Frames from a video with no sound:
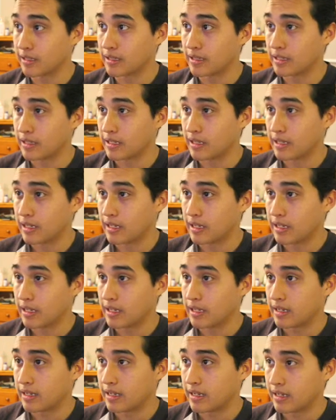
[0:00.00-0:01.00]

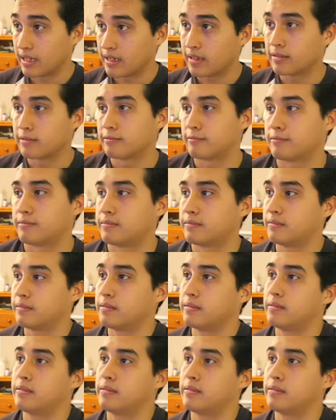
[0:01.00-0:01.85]
(no one is talking)